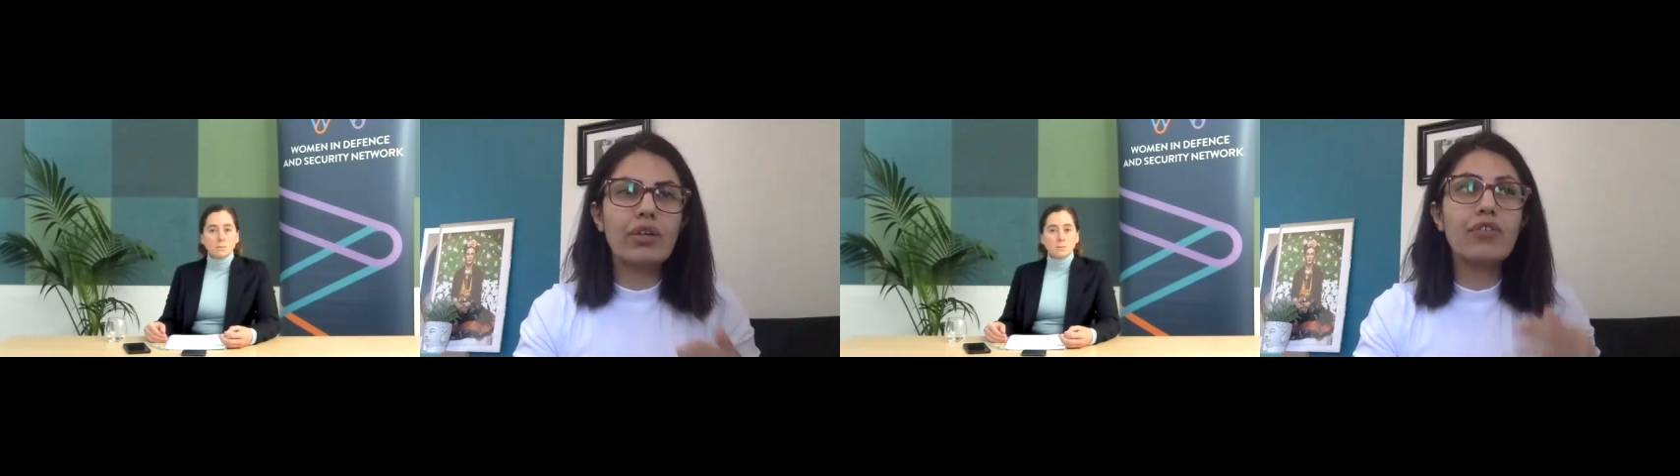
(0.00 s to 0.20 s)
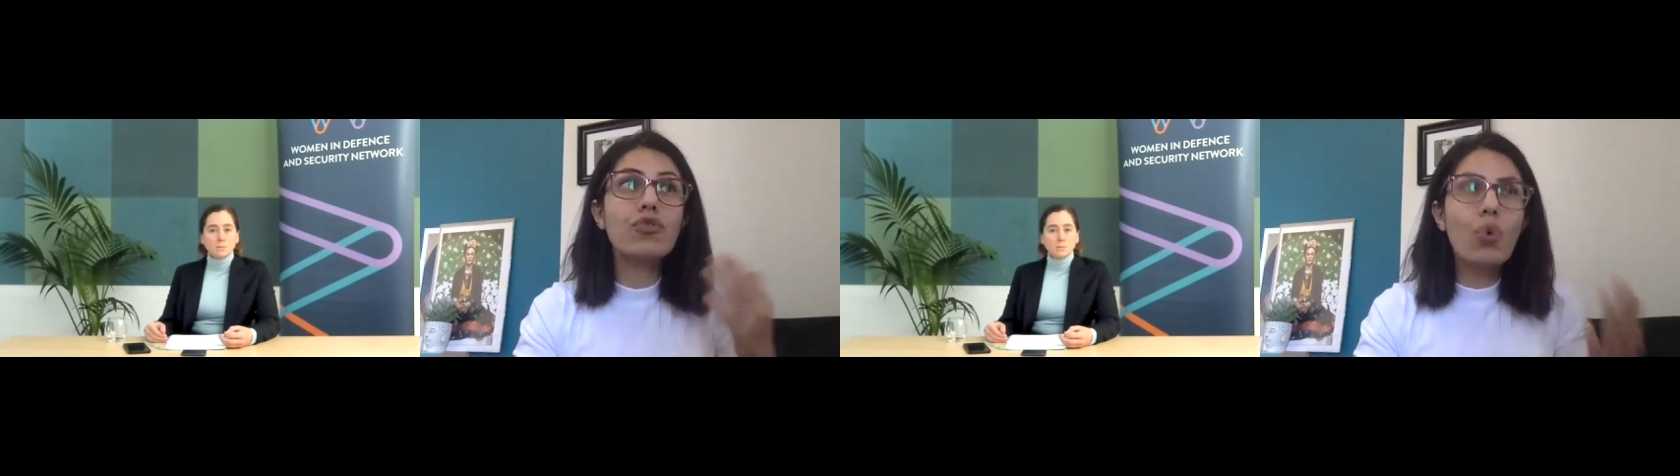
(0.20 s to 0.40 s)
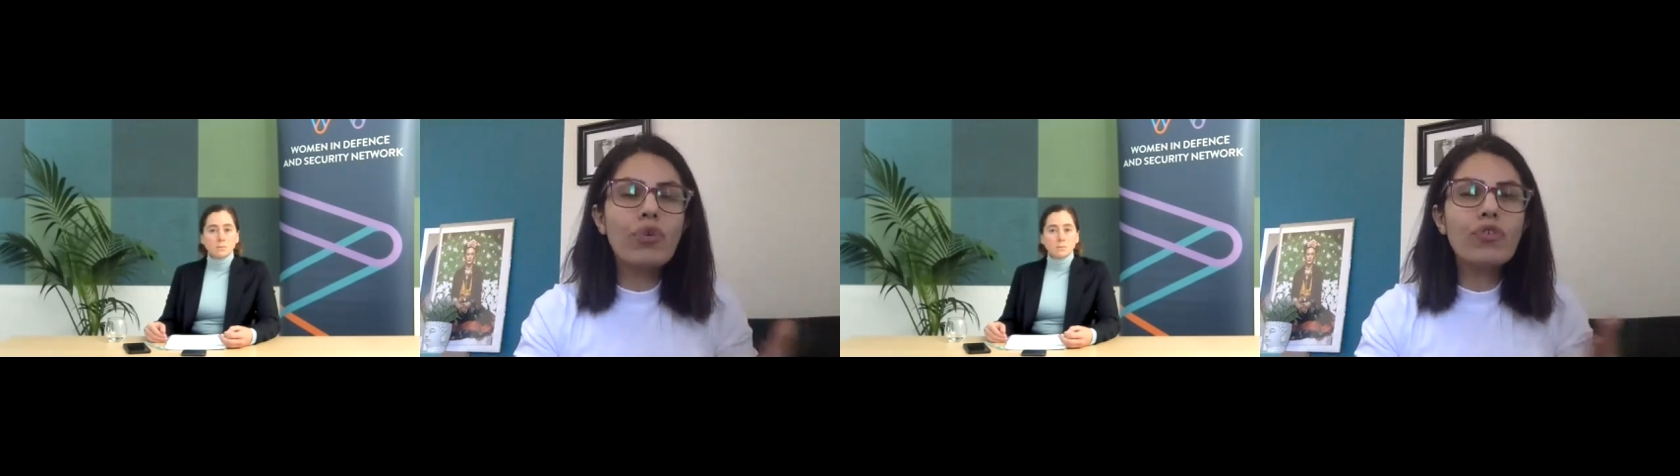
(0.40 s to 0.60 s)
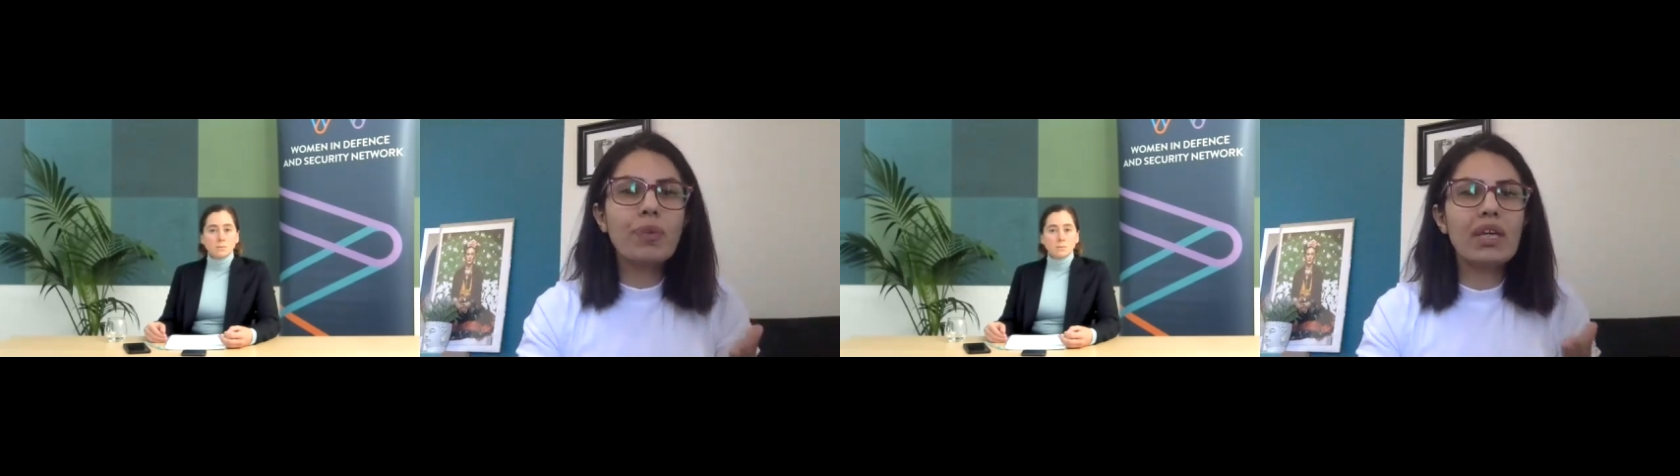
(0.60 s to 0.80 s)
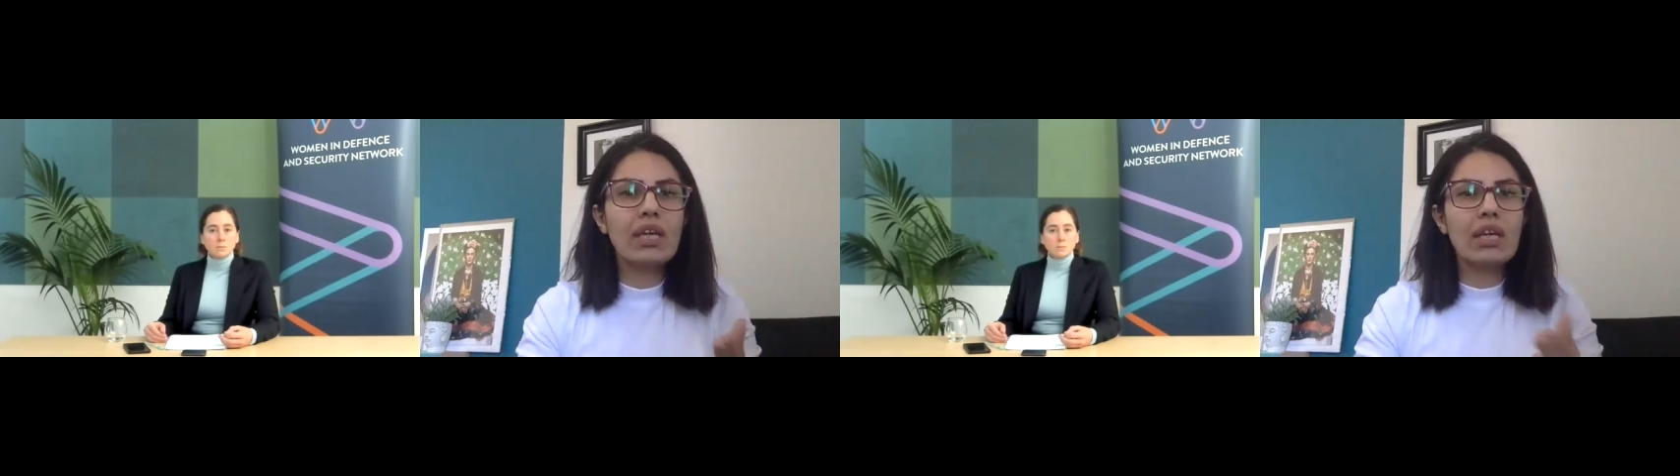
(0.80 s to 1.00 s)
discourse
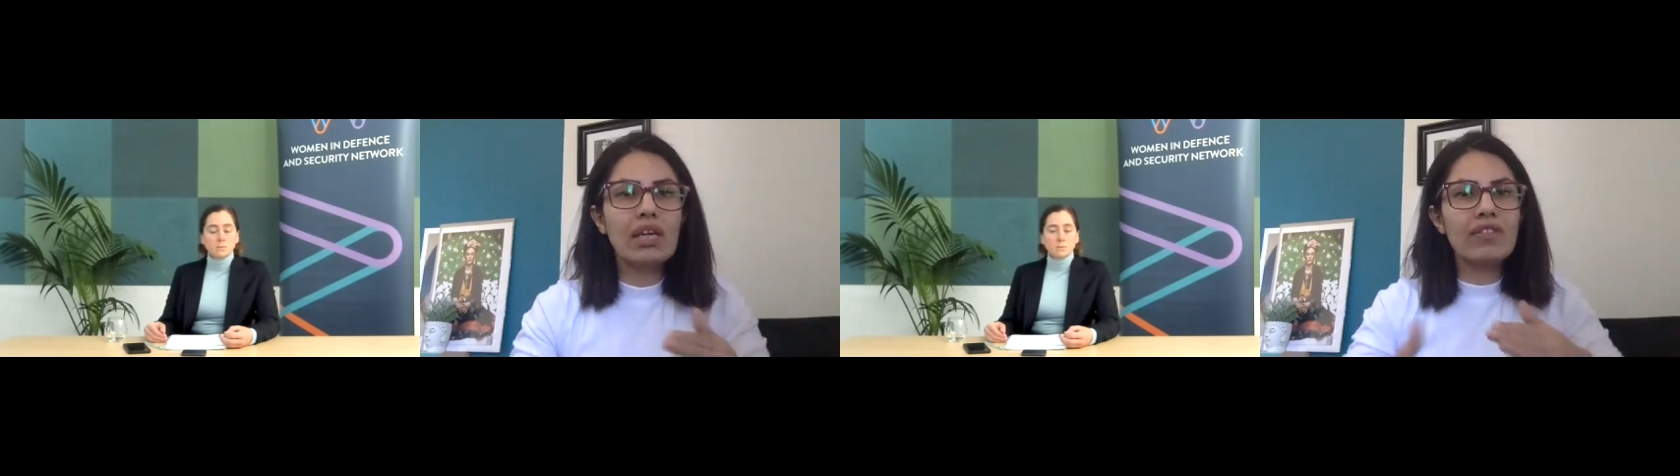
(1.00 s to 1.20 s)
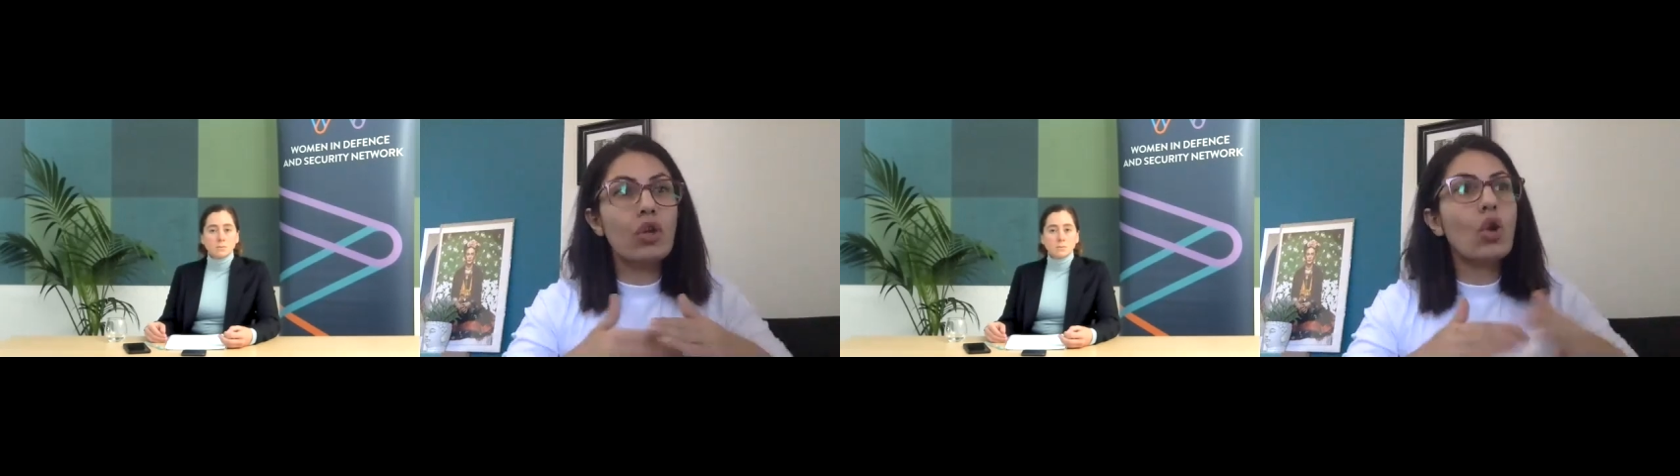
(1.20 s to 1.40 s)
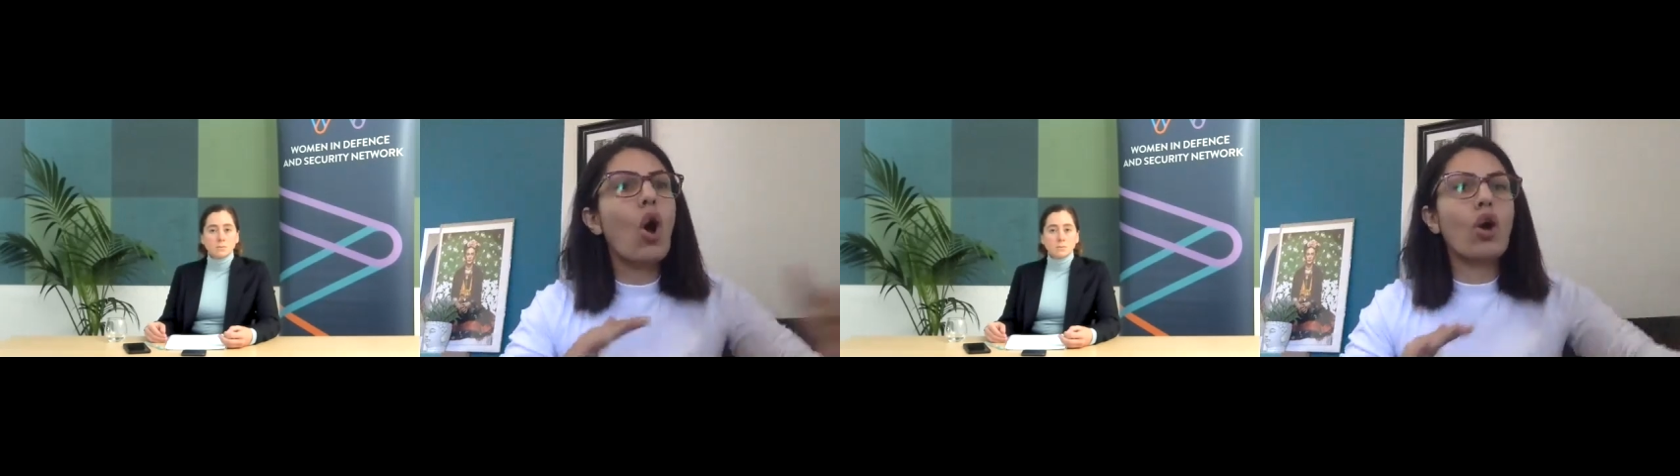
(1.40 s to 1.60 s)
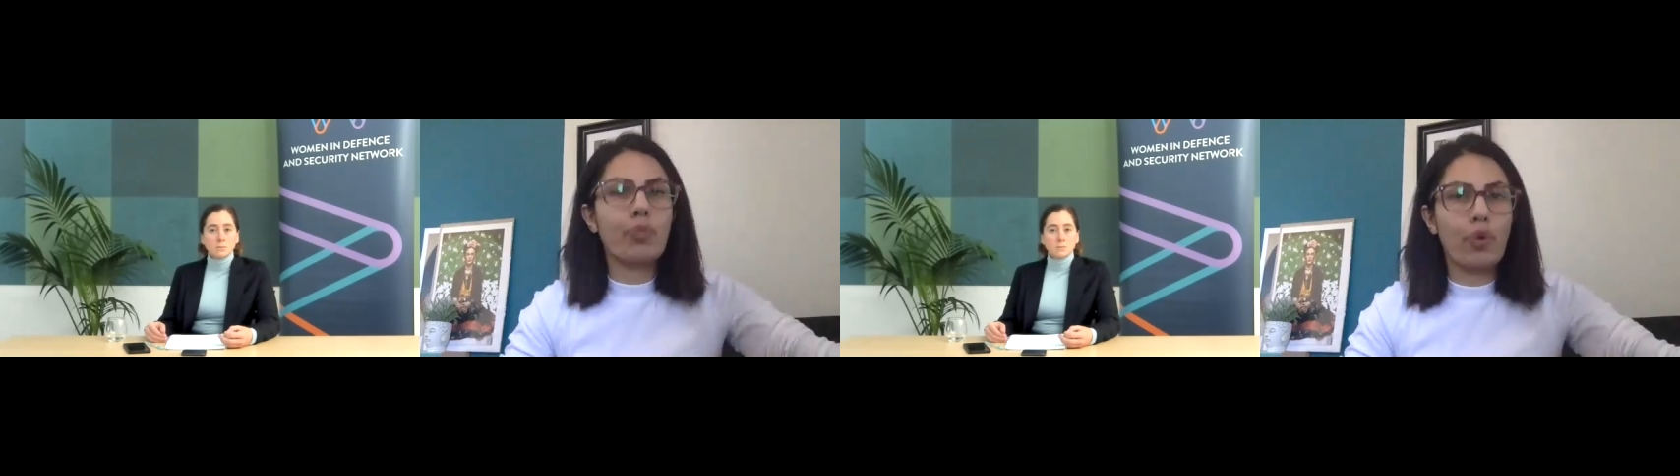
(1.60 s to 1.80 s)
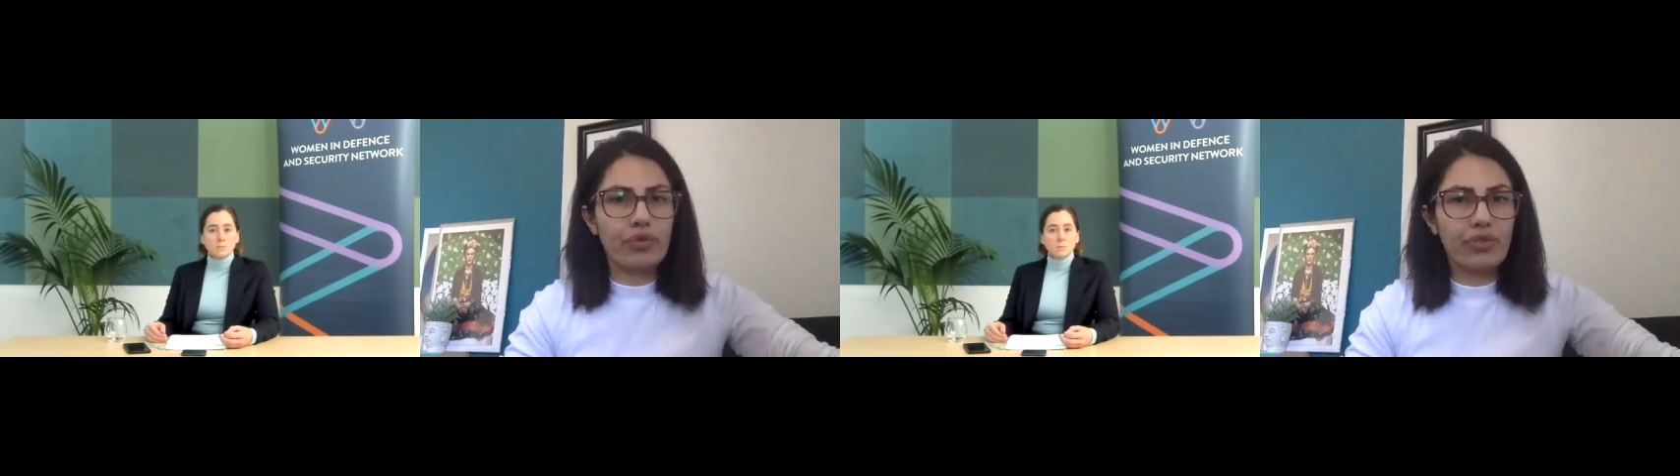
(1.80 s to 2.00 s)
making is a
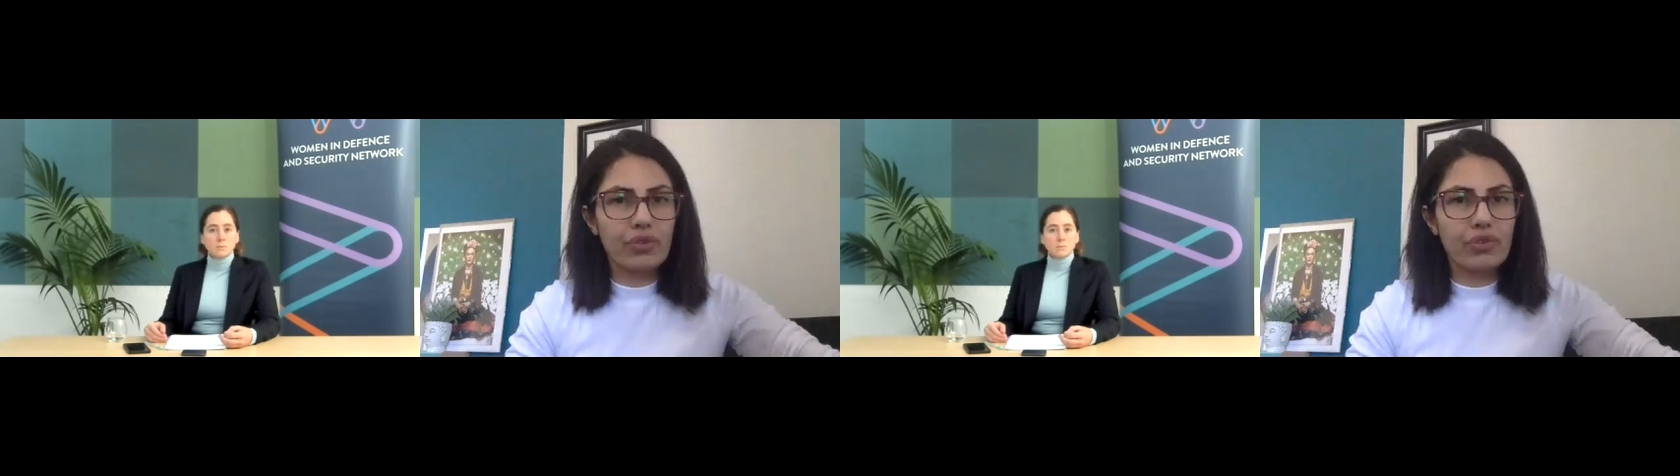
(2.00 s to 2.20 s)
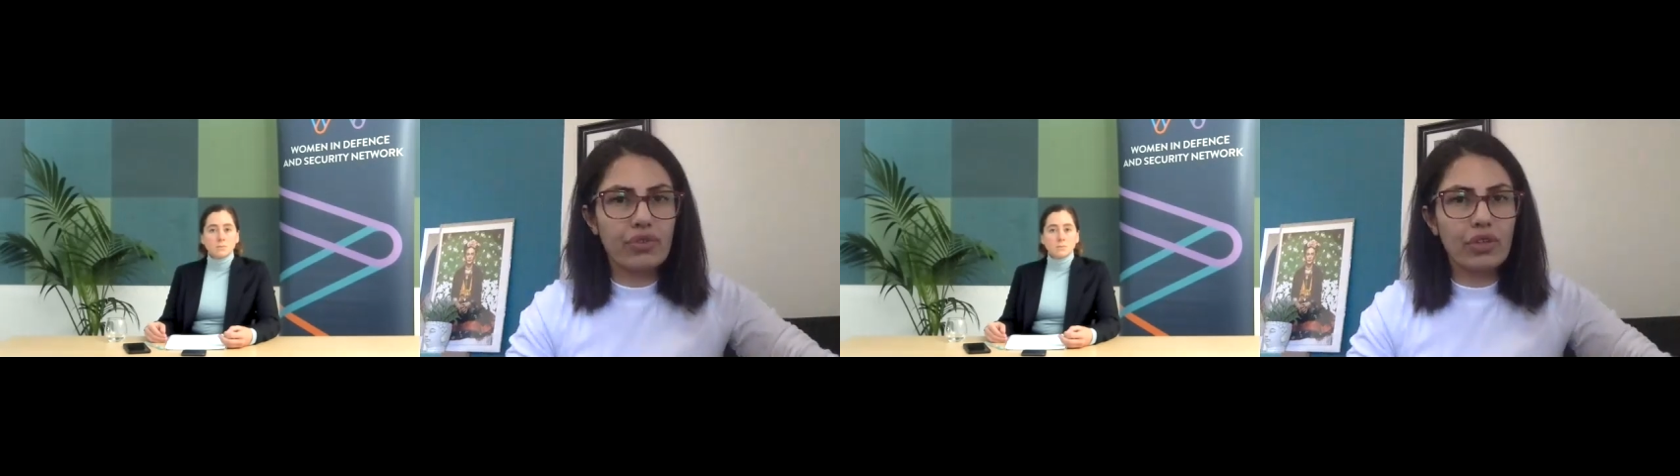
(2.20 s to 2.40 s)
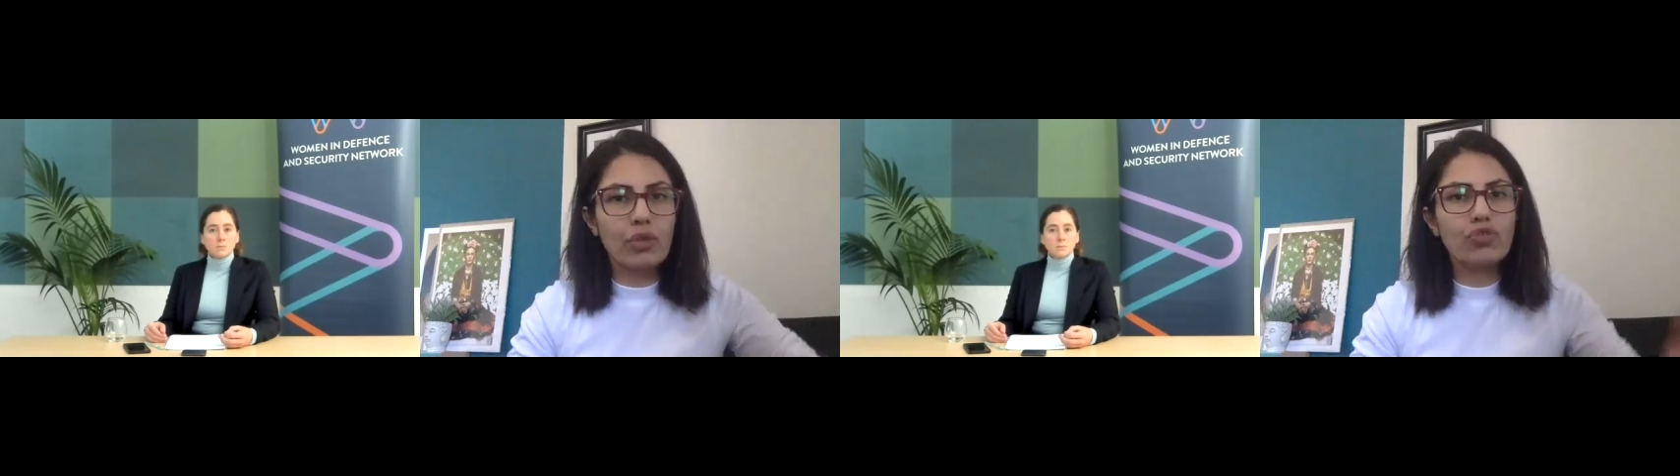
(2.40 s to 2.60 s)
long process,